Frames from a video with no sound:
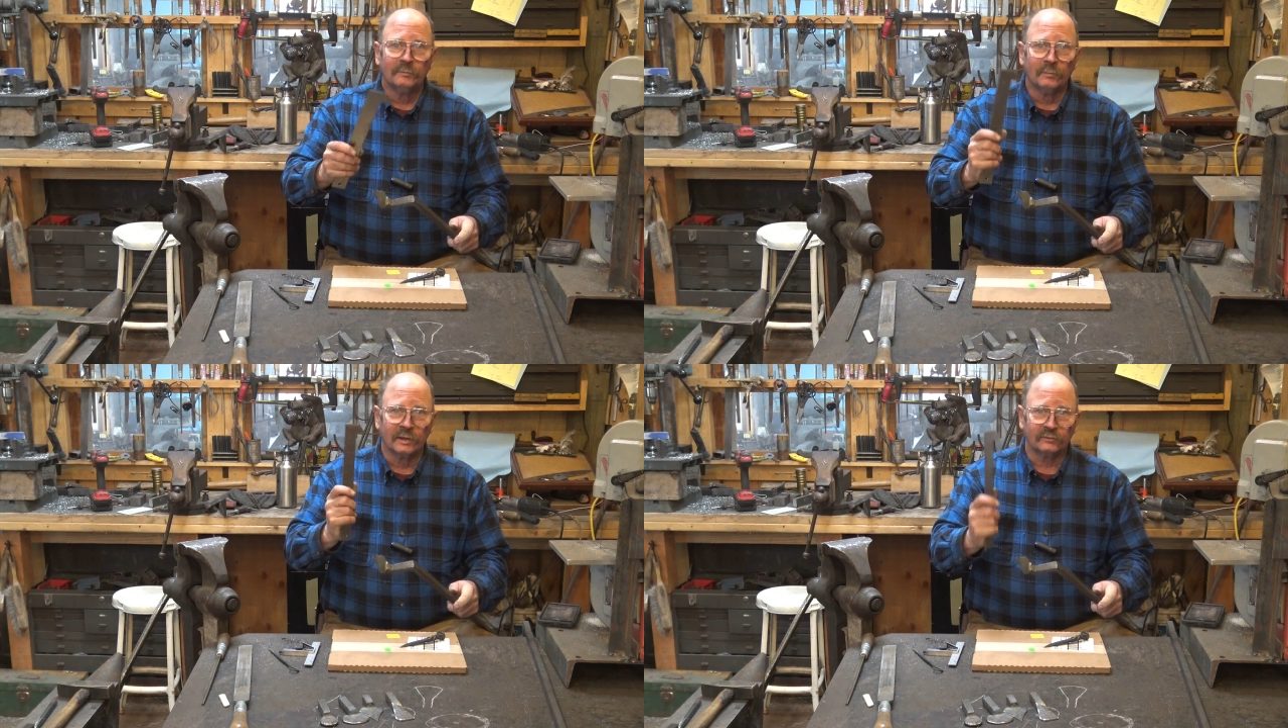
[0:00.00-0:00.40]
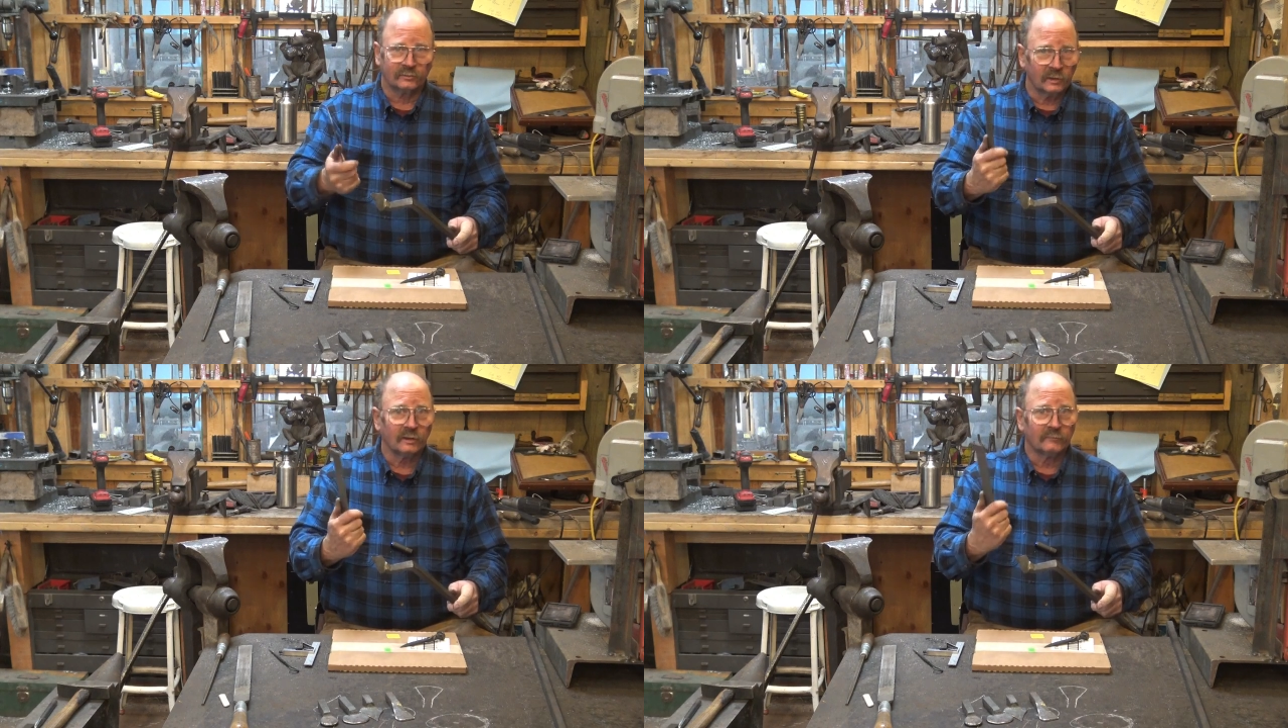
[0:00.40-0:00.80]
but it's
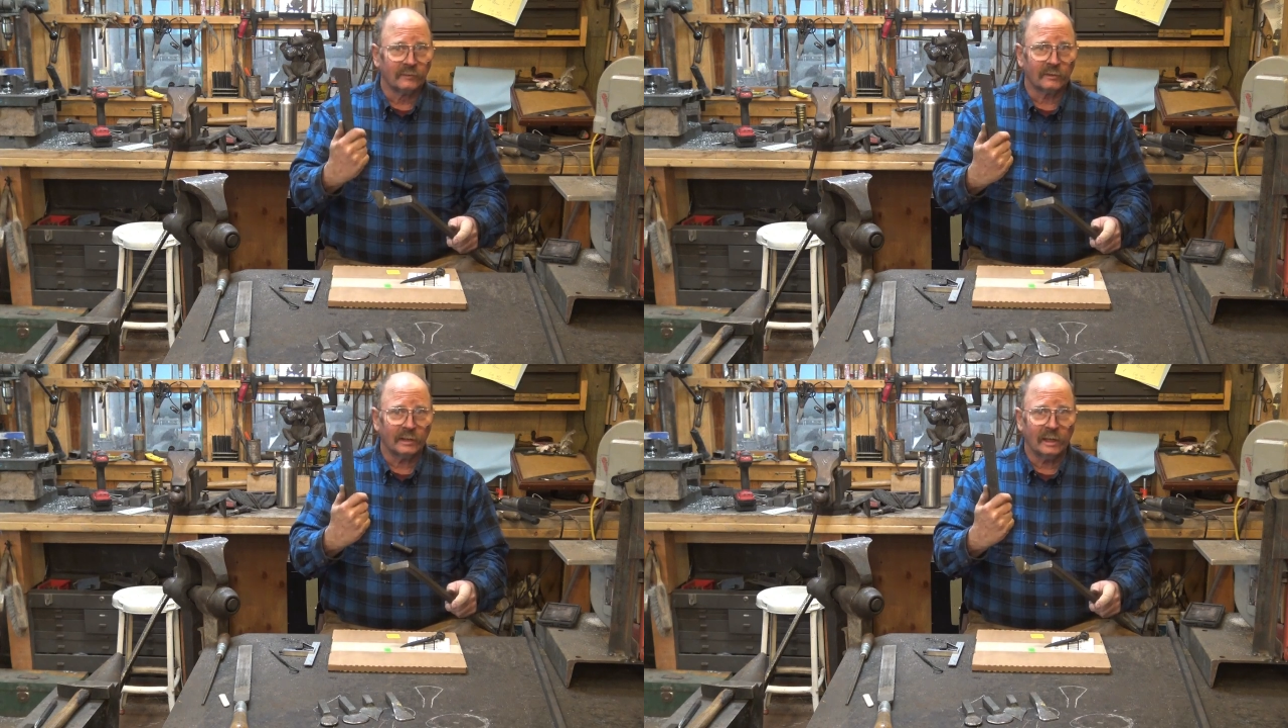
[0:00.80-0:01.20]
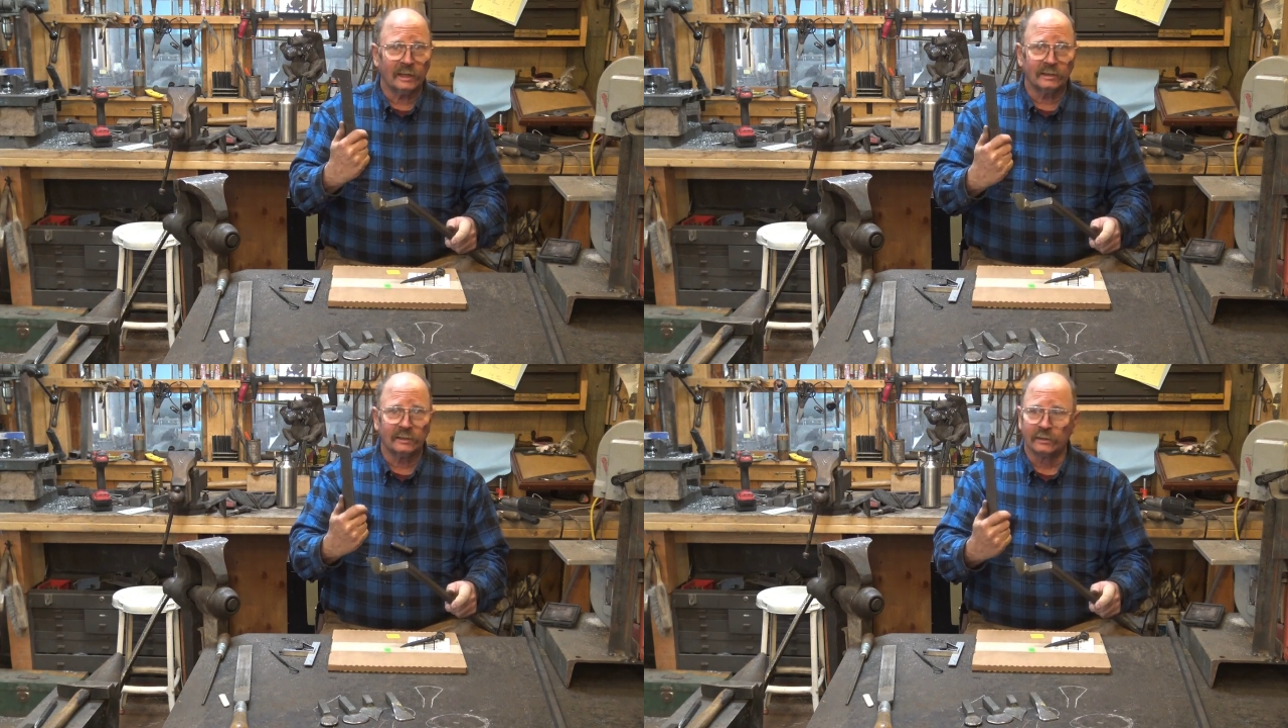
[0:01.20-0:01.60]
still a very
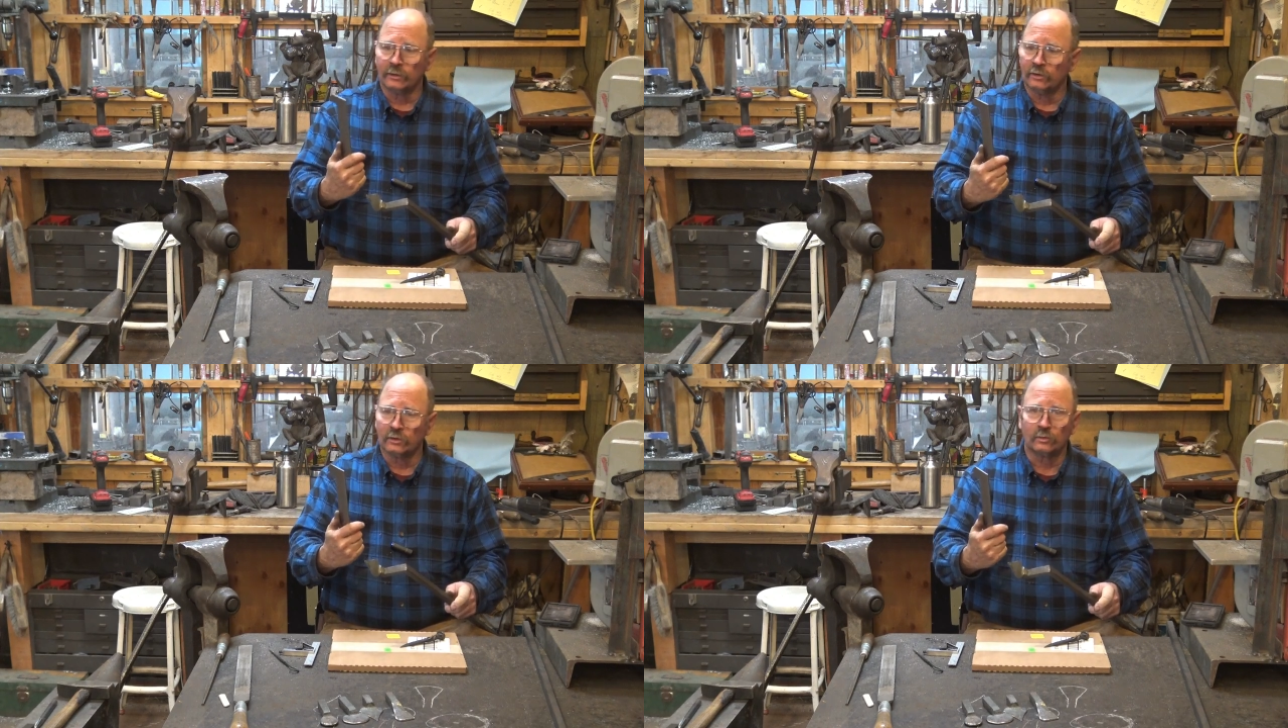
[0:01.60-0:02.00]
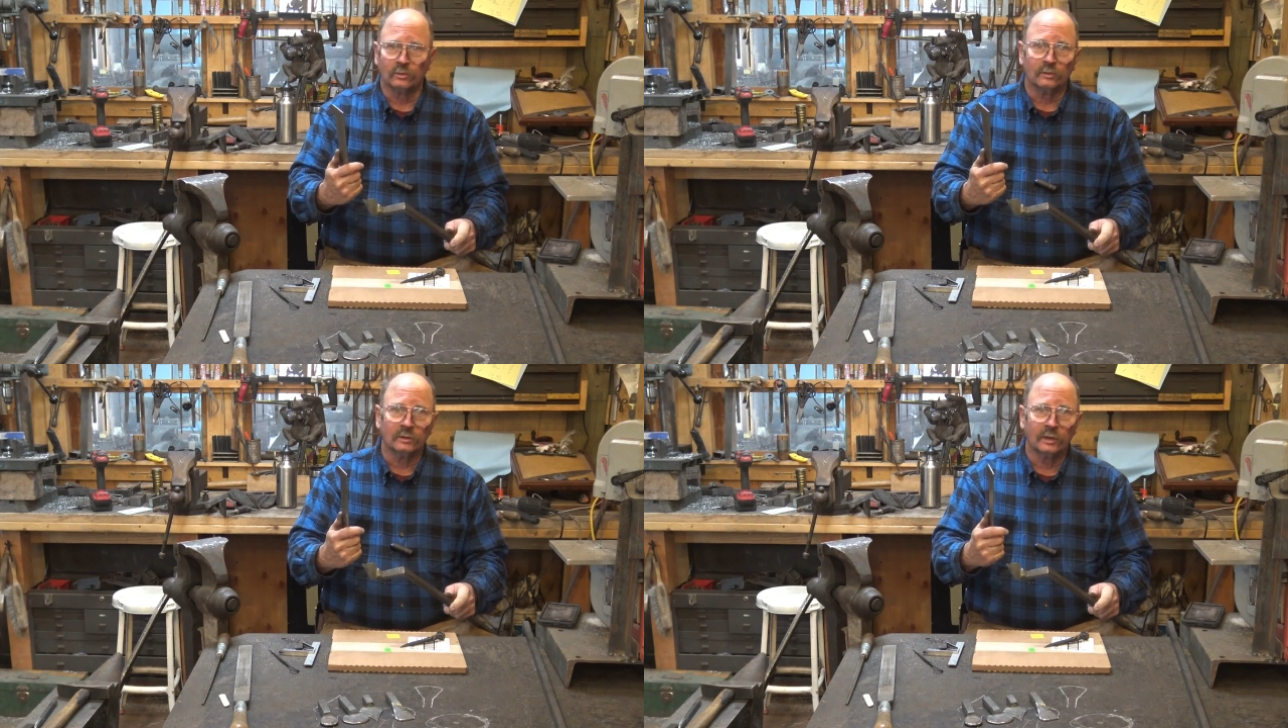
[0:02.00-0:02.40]
handy little hook
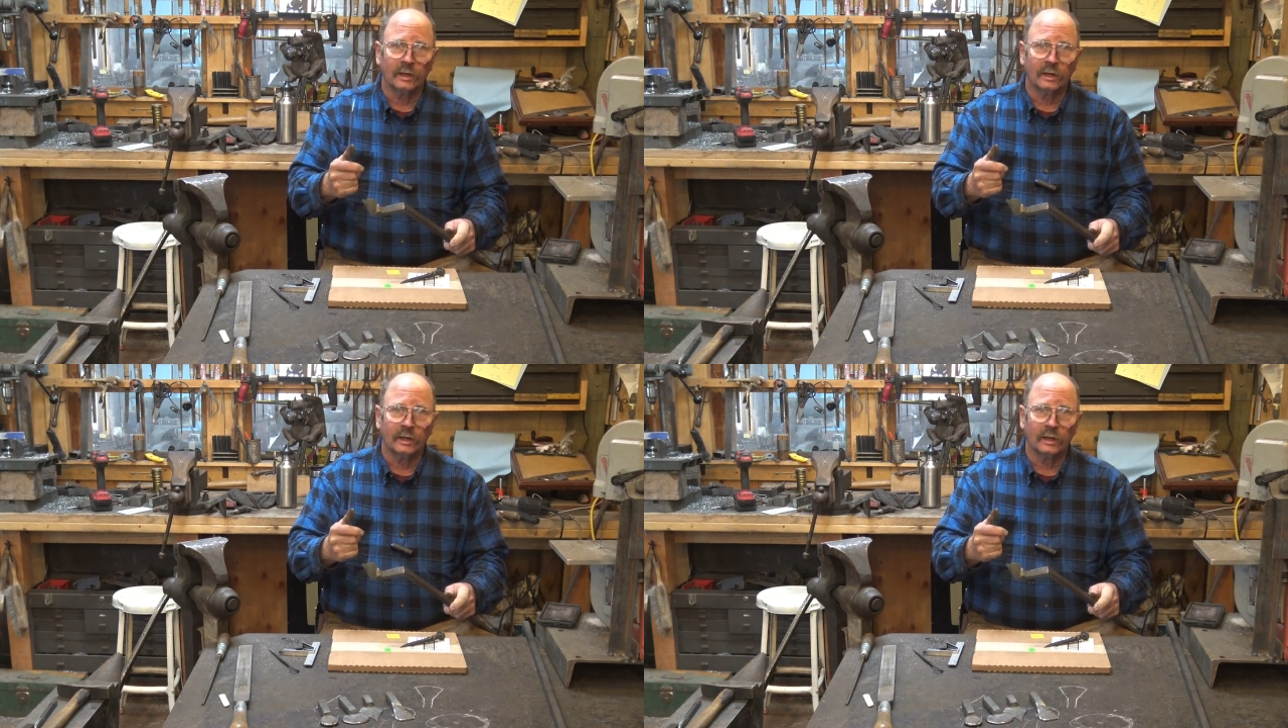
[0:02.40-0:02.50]
rule.